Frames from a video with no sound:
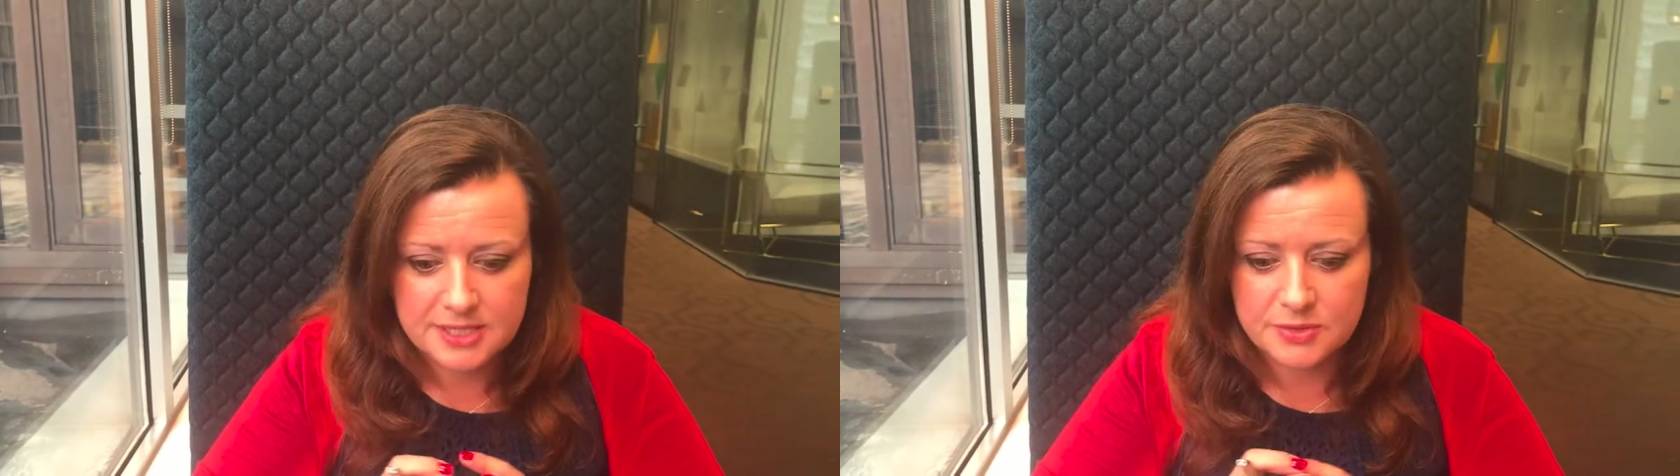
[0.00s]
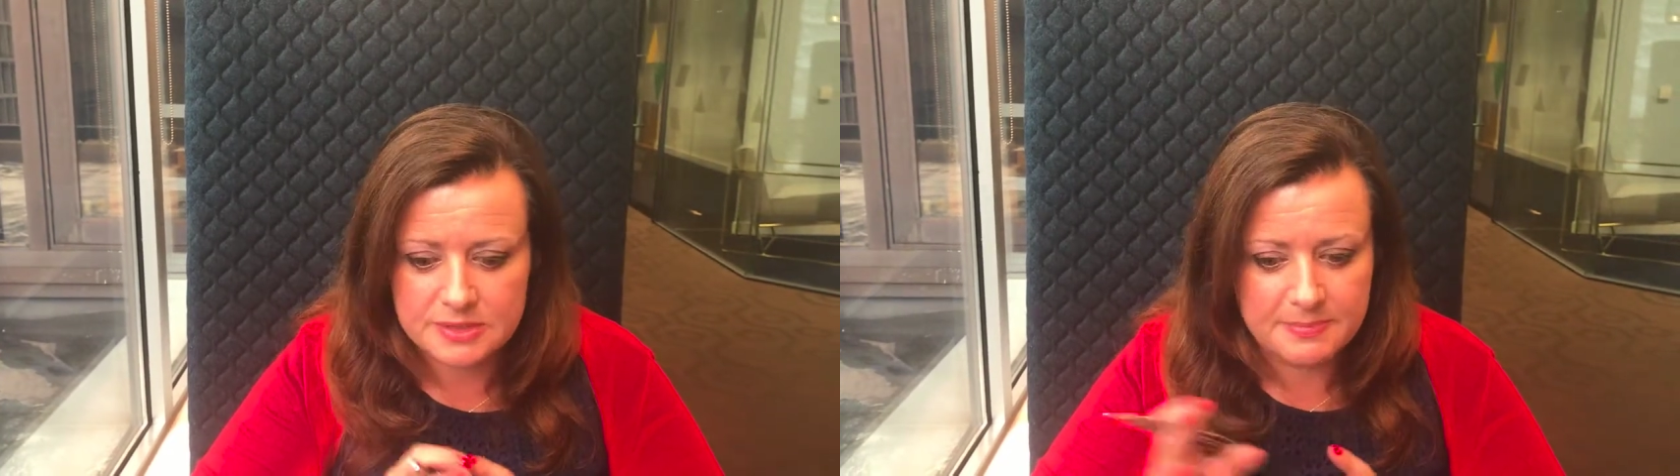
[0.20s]

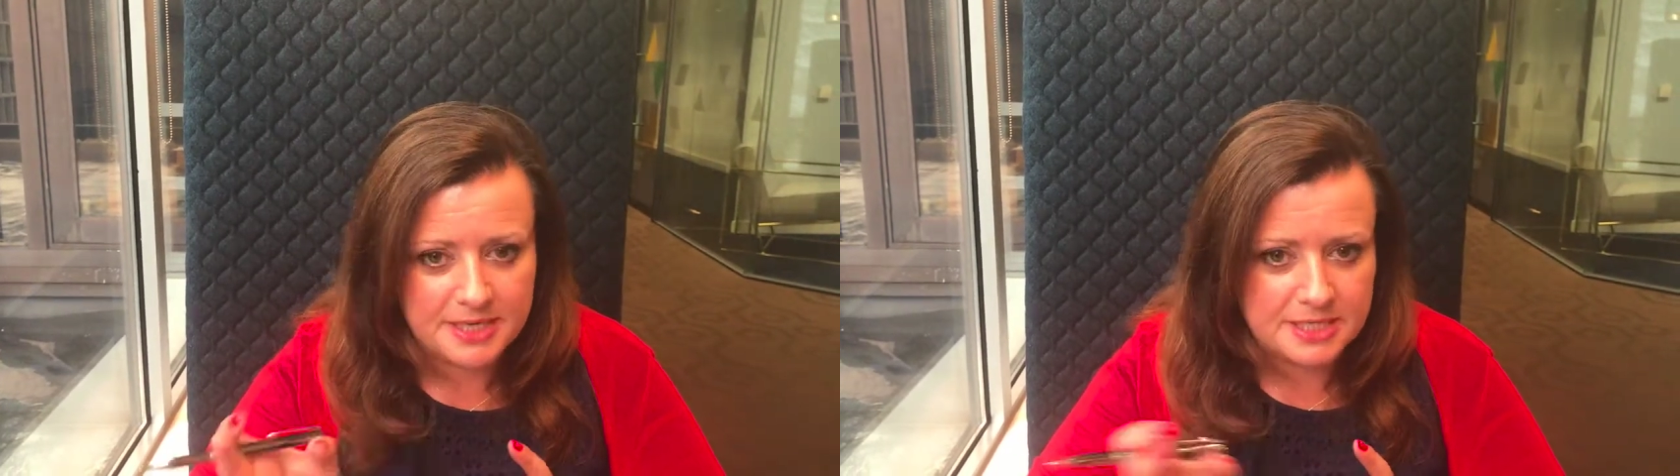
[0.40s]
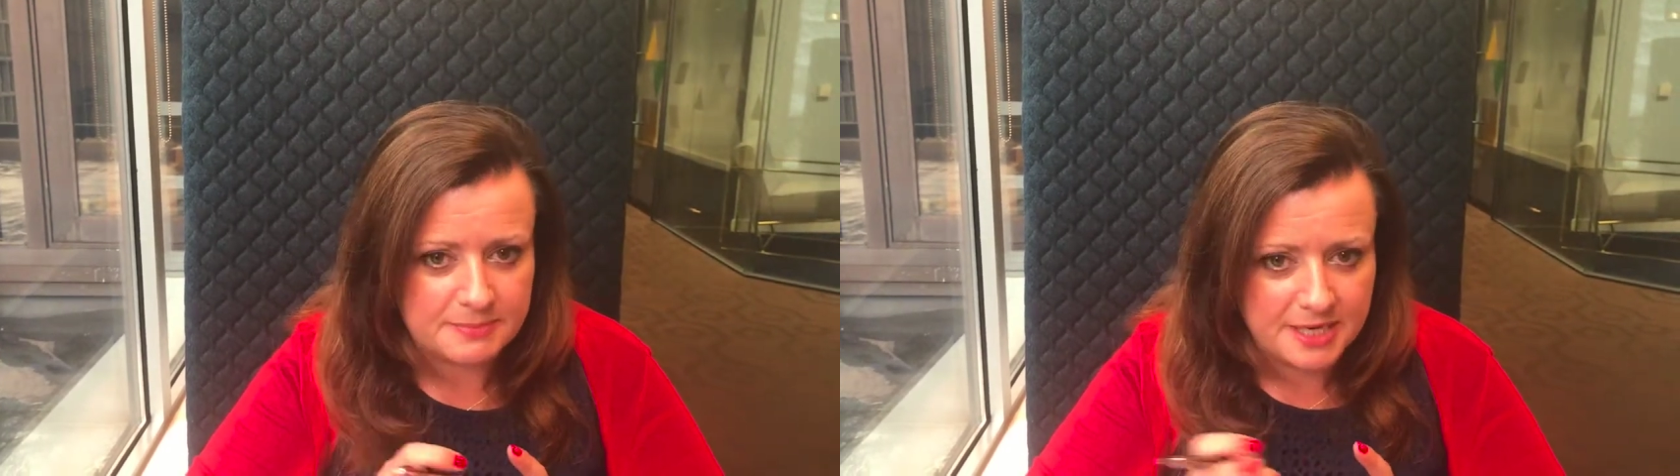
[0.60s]
those
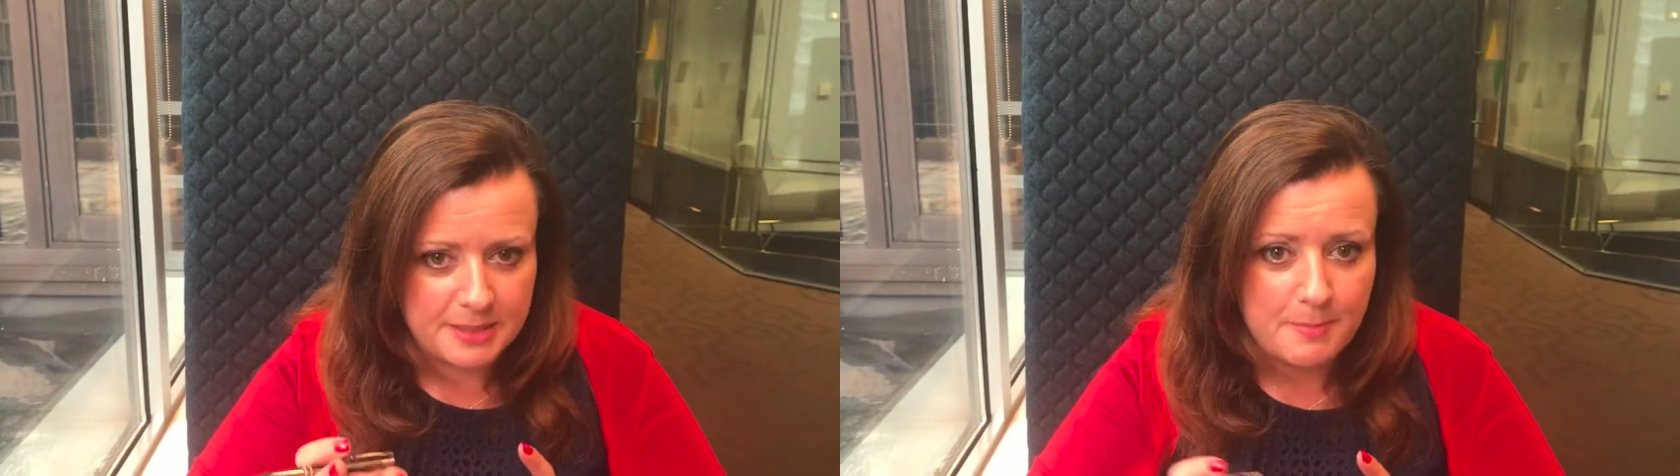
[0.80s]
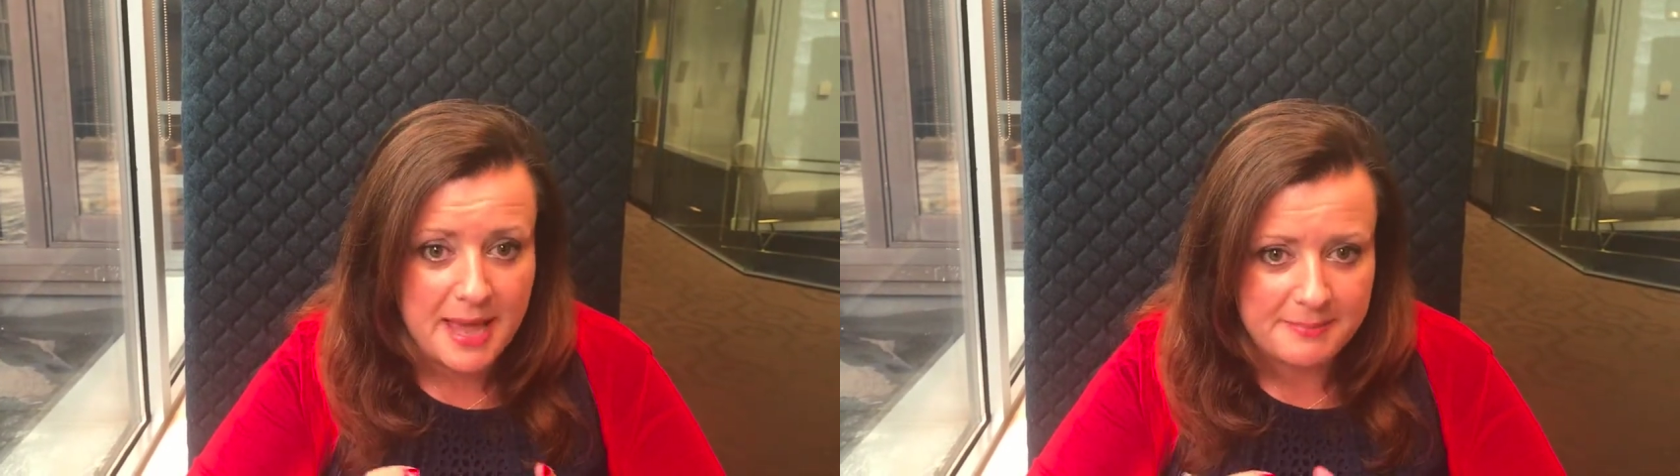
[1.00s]

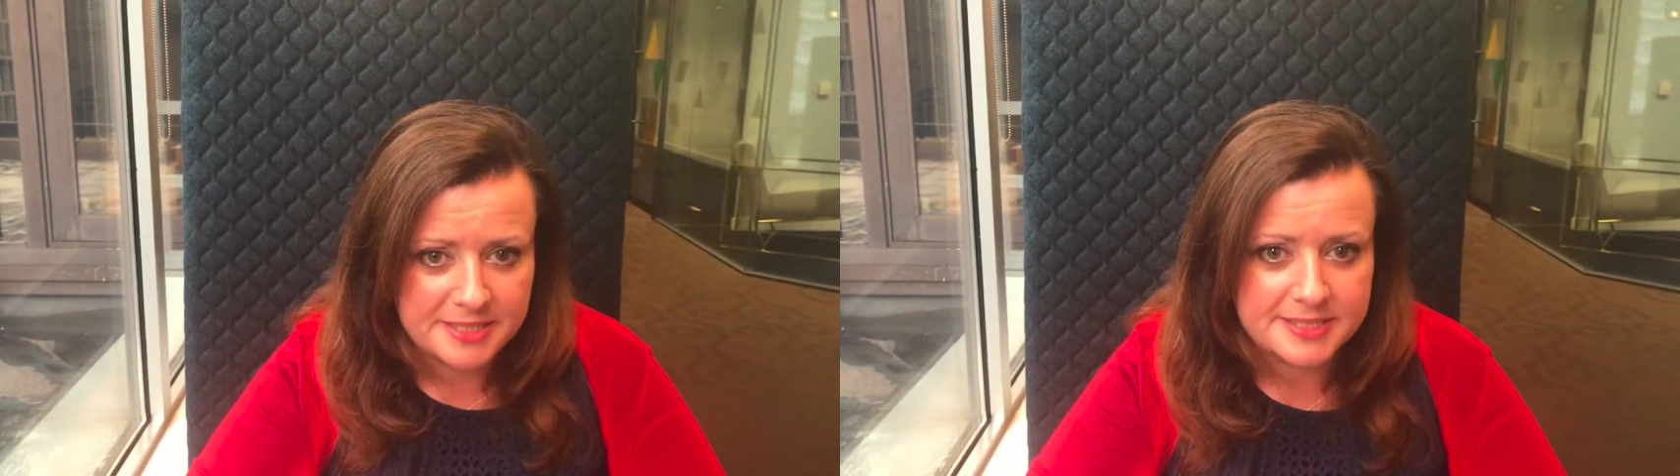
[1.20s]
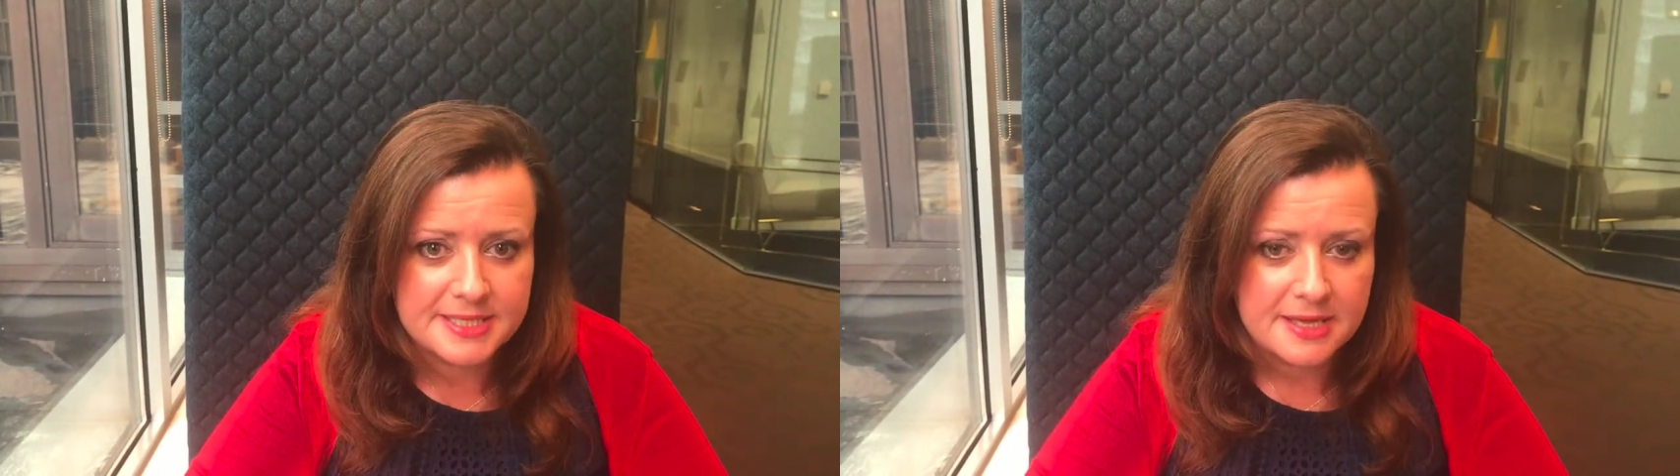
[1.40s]
many-to-many
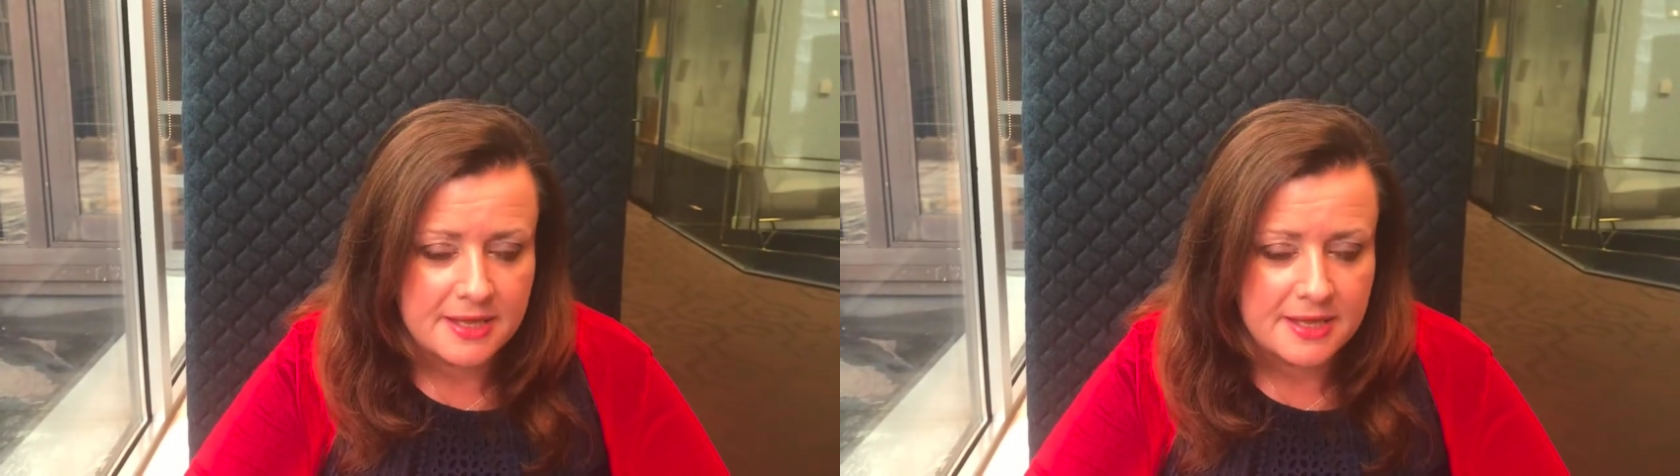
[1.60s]
mappings